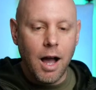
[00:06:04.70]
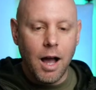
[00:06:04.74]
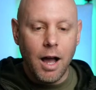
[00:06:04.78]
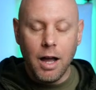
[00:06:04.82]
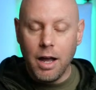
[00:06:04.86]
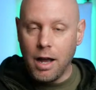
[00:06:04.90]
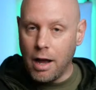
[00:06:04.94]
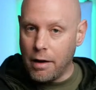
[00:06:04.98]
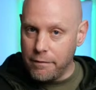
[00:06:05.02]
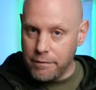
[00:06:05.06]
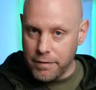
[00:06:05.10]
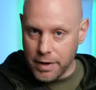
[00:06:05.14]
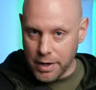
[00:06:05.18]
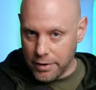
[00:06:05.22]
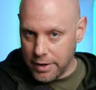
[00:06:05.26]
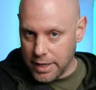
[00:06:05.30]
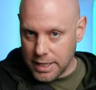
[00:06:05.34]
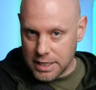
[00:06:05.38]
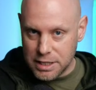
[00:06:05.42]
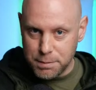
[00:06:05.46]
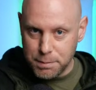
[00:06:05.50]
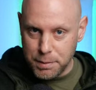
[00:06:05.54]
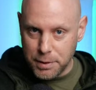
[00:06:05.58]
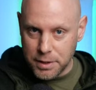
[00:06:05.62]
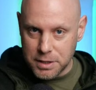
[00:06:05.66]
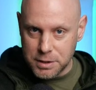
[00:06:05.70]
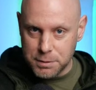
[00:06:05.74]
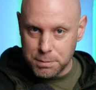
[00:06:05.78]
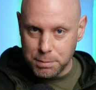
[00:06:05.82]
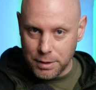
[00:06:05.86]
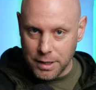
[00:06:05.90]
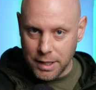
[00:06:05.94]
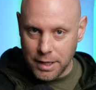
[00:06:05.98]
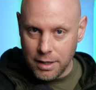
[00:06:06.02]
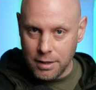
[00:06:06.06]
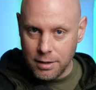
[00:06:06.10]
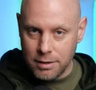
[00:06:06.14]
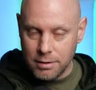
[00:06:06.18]
A very experienced
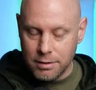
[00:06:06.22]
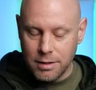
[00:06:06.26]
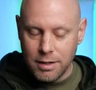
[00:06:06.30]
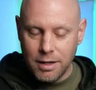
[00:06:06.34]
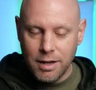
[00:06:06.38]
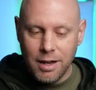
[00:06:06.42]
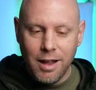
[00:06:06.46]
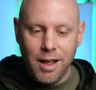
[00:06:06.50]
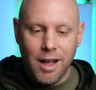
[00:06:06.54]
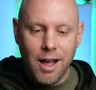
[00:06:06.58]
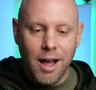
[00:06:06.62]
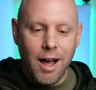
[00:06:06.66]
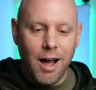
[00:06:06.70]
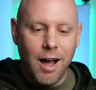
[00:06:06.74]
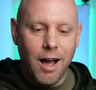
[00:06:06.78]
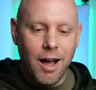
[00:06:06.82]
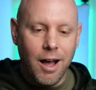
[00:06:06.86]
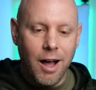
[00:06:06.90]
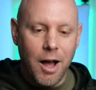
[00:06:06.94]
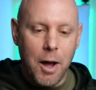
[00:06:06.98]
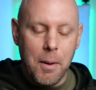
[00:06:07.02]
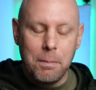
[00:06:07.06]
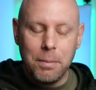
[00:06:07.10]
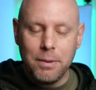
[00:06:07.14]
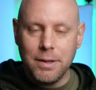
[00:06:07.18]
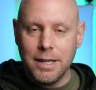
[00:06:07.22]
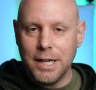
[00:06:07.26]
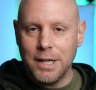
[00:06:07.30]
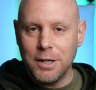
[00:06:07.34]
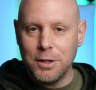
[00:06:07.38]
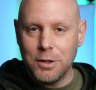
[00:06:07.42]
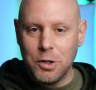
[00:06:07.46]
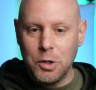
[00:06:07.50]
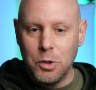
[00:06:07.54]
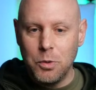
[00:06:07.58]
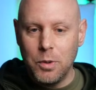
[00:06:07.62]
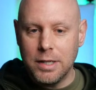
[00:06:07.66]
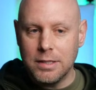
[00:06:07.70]
player, a player
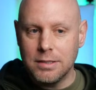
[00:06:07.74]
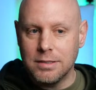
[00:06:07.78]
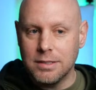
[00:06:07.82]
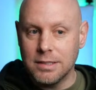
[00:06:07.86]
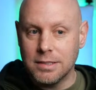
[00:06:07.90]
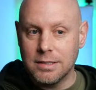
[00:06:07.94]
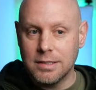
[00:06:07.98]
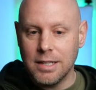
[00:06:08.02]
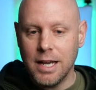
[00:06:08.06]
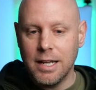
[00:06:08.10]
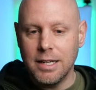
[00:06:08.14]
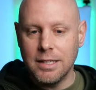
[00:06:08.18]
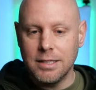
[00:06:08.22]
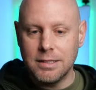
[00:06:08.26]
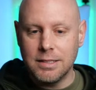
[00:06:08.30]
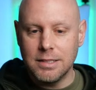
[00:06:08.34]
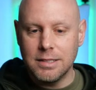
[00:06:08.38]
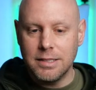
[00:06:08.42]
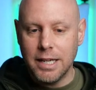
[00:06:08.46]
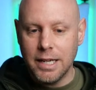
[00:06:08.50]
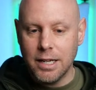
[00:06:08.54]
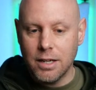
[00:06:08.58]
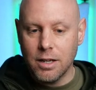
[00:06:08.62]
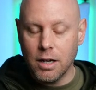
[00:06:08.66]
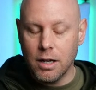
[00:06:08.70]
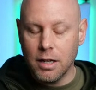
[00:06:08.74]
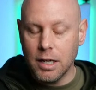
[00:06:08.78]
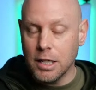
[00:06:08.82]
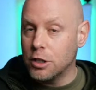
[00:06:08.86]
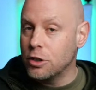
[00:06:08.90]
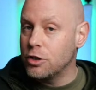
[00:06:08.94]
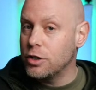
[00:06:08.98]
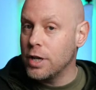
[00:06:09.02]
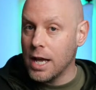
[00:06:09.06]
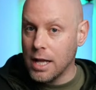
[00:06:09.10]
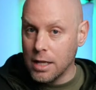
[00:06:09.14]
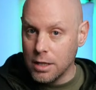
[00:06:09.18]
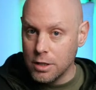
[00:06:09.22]
who has decided to take on a
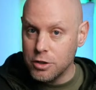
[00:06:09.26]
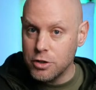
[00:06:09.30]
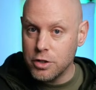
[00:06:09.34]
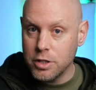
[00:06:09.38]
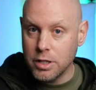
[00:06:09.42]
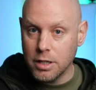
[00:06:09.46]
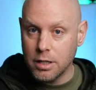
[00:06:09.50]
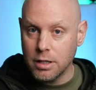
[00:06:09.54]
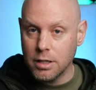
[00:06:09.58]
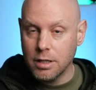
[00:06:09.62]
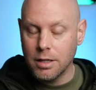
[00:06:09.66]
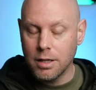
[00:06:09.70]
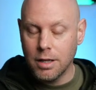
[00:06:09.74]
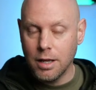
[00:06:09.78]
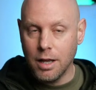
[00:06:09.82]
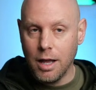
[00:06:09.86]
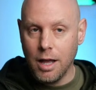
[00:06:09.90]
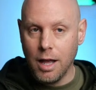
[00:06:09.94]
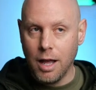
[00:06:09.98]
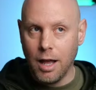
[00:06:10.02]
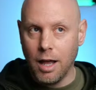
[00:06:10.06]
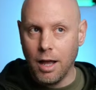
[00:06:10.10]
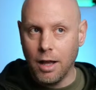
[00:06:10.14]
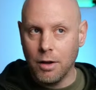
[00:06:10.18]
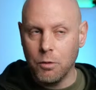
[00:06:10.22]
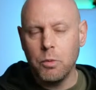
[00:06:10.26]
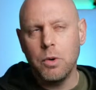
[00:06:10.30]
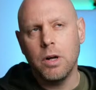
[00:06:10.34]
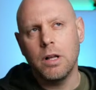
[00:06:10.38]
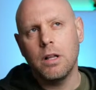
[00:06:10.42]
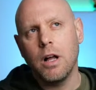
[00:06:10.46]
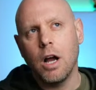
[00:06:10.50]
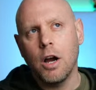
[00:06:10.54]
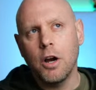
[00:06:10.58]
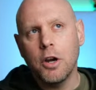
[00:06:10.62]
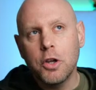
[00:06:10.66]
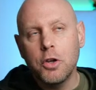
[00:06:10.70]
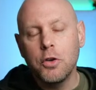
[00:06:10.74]
challenging,
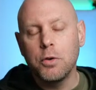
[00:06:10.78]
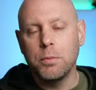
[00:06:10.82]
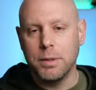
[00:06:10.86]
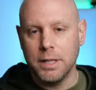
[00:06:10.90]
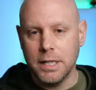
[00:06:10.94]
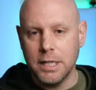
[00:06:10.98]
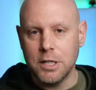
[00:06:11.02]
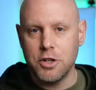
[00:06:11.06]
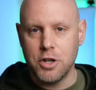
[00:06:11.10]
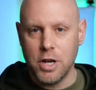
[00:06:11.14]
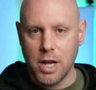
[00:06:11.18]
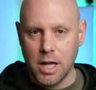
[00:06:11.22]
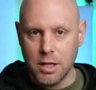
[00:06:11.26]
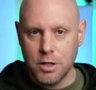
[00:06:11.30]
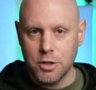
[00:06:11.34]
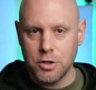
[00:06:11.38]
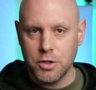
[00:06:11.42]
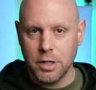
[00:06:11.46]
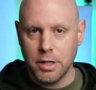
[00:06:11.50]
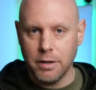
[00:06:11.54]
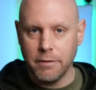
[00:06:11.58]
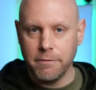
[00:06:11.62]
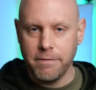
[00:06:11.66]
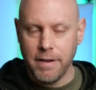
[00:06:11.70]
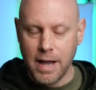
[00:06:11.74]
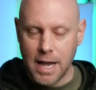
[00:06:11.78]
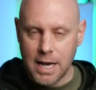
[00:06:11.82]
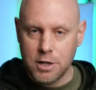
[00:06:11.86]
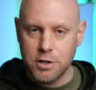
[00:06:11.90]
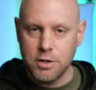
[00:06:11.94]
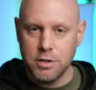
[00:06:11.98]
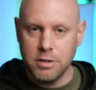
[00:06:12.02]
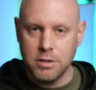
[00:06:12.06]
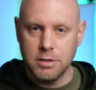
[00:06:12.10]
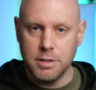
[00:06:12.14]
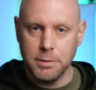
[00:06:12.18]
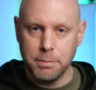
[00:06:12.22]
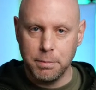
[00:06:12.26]
arguably a challenging
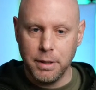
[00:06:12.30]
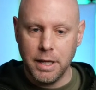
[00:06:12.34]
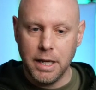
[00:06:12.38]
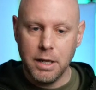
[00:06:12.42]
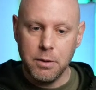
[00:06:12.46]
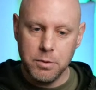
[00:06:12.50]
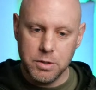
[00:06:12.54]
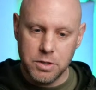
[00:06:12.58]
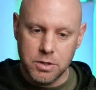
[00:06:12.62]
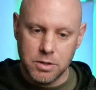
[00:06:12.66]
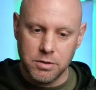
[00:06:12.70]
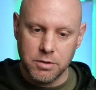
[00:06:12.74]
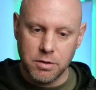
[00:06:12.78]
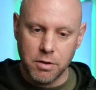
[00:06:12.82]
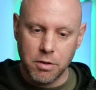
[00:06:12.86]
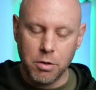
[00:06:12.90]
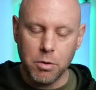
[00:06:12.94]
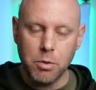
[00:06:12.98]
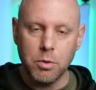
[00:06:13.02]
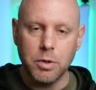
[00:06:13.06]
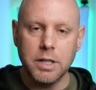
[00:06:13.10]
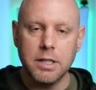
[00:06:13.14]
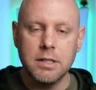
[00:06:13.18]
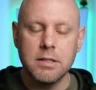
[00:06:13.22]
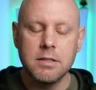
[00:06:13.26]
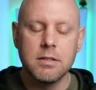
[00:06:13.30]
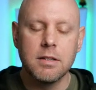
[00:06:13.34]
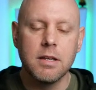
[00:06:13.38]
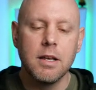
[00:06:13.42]
faction to play, which is the Tholians.